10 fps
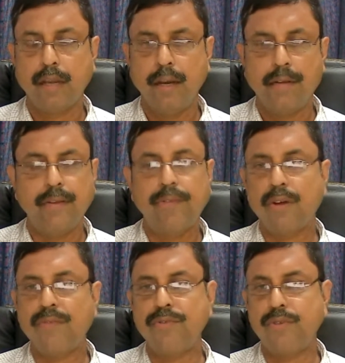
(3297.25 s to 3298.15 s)
it's a
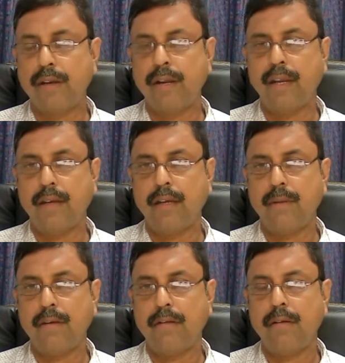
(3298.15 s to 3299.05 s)
software, right? I
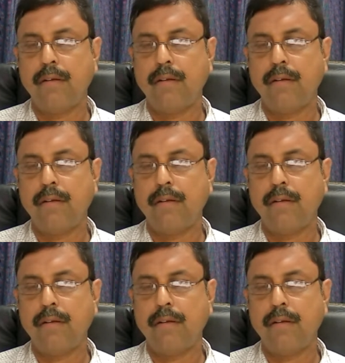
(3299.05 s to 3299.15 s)
mean,